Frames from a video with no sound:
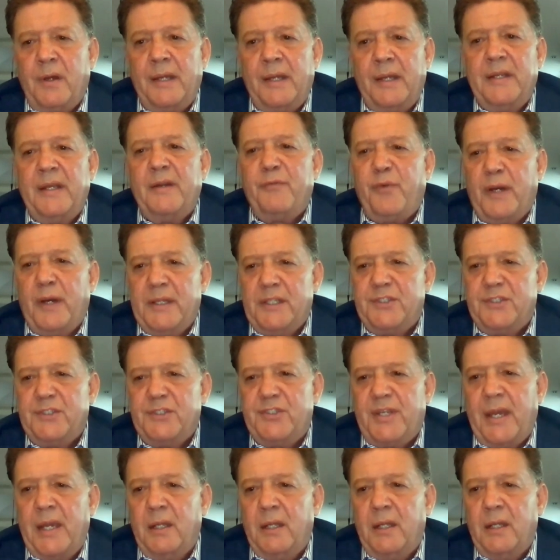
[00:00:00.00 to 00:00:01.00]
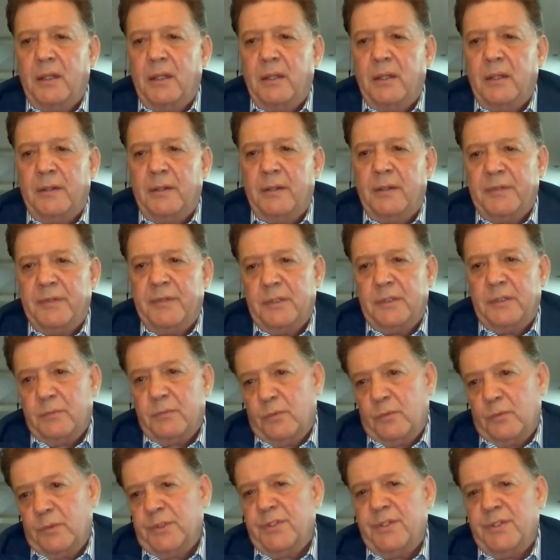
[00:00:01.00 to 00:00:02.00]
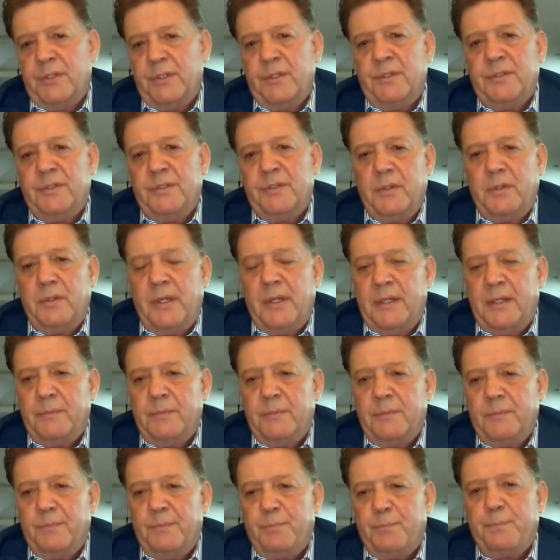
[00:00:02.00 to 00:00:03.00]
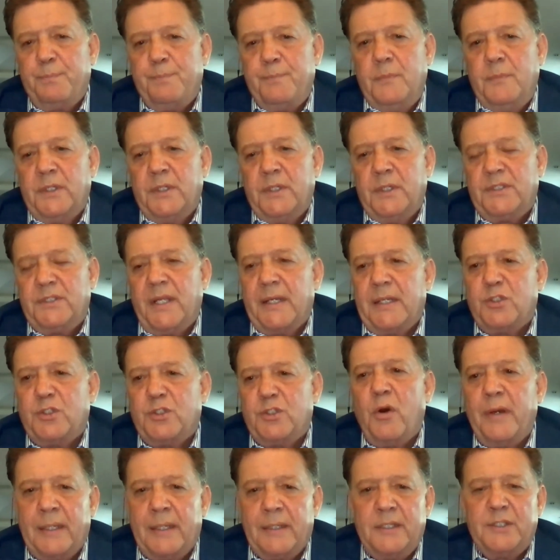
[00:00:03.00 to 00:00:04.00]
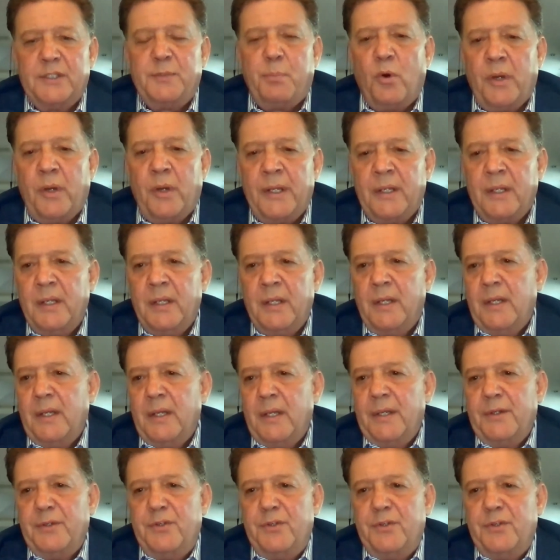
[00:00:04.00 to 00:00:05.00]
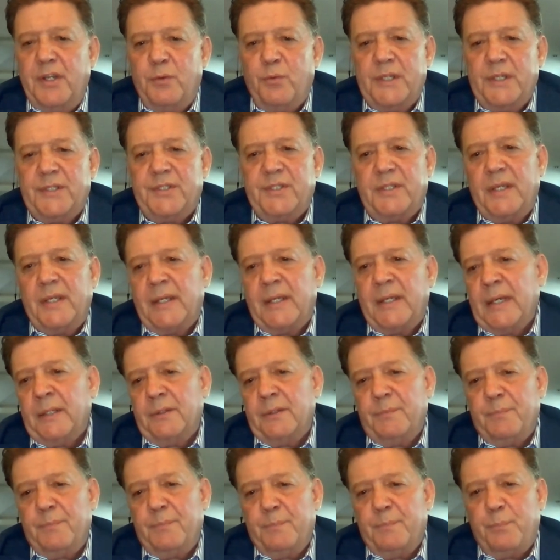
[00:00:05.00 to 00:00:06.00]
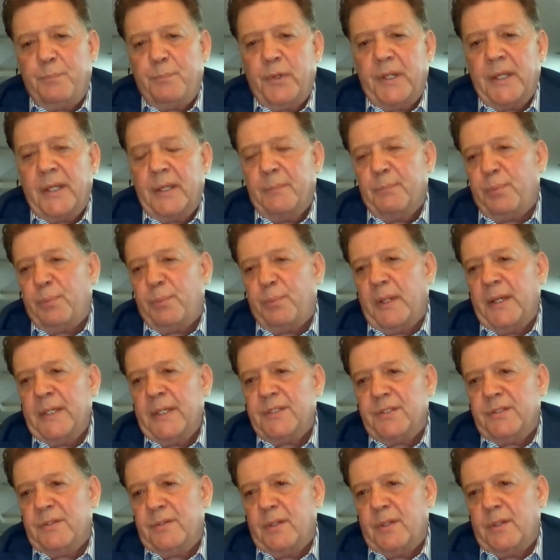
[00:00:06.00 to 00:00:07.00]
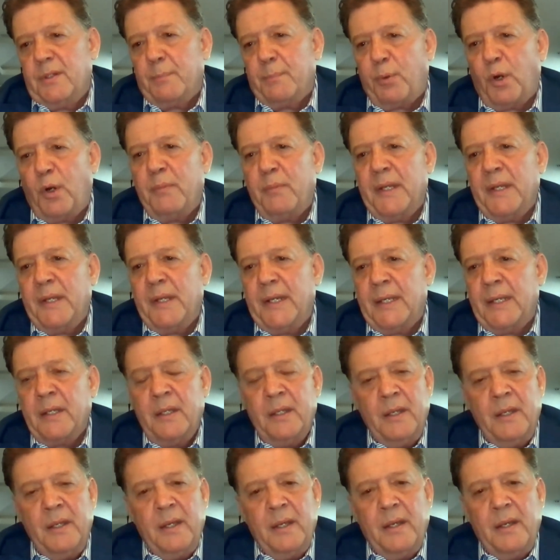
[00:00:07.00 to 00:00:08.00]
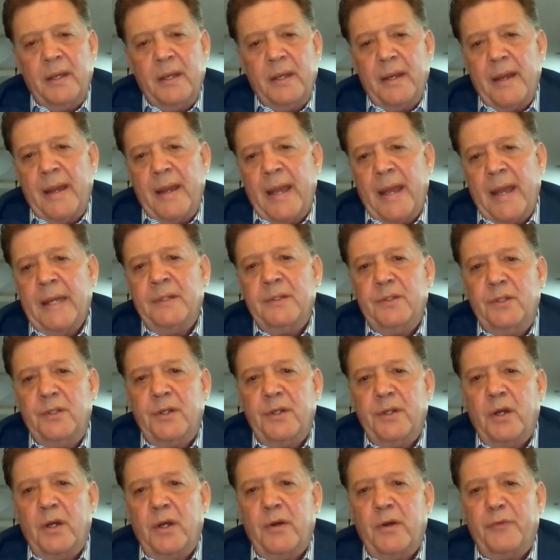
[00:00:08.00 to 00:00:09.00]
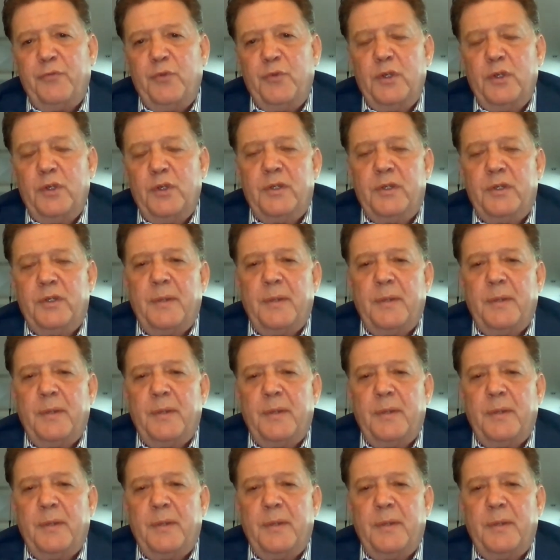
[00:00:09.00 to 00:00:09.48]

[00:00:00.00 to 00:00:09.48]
to identify the scale of it, which is, is looks like it's growing at this point, de-risking it, putting in place the permitting. And, you know, if you